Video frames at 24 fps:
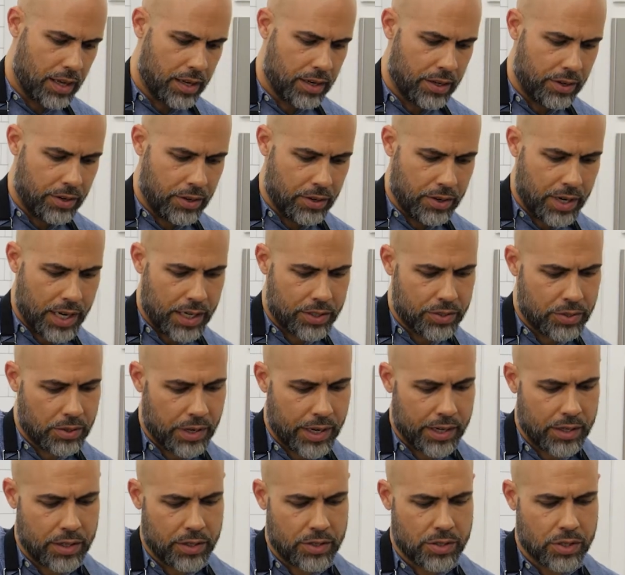You're not
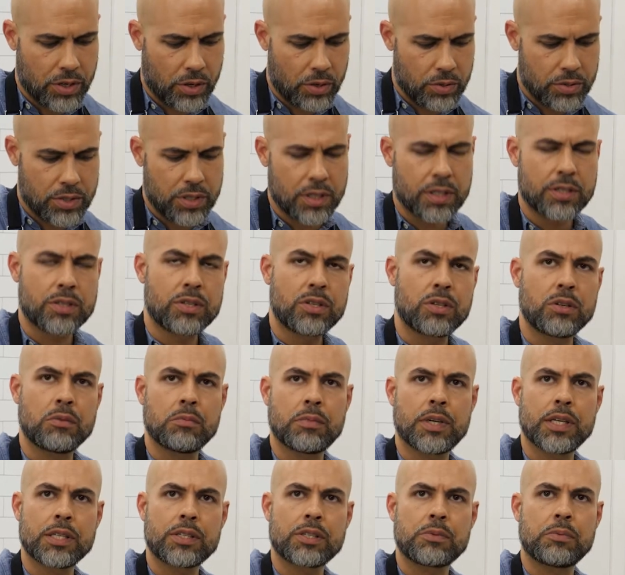trying to toast this too
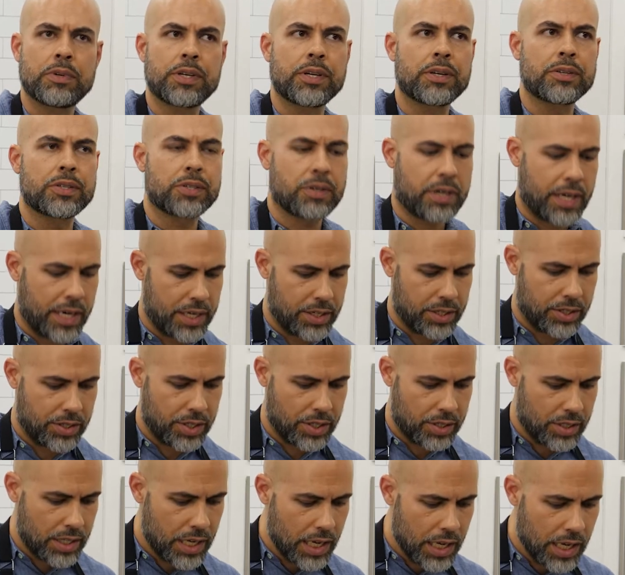much, but you're trying to
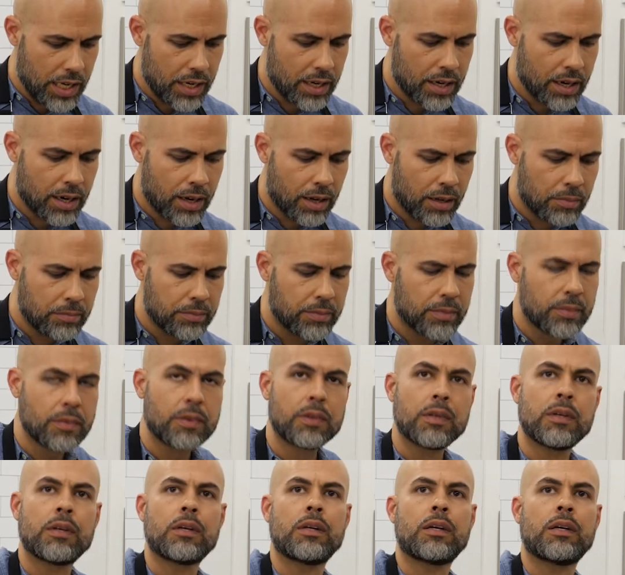just heat it up,
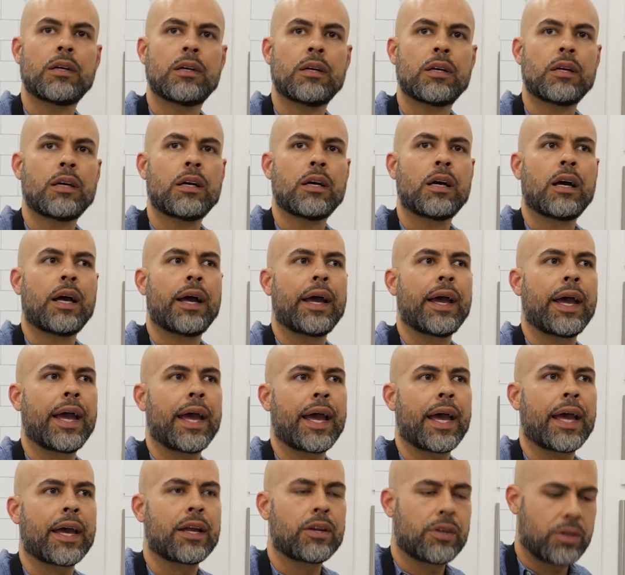
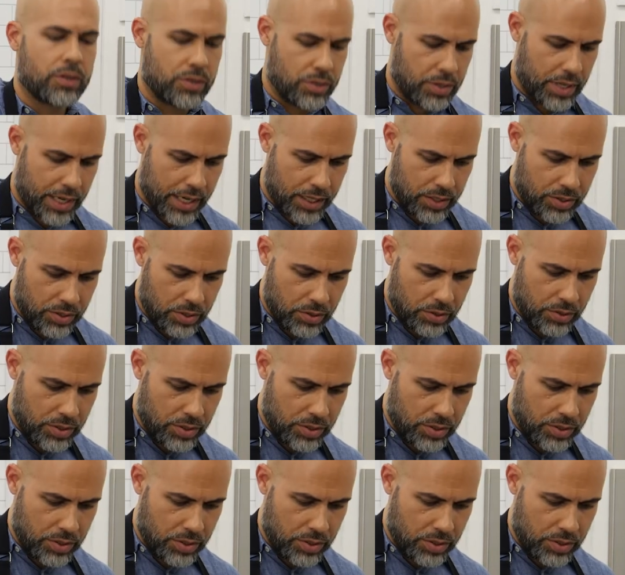and you're trying to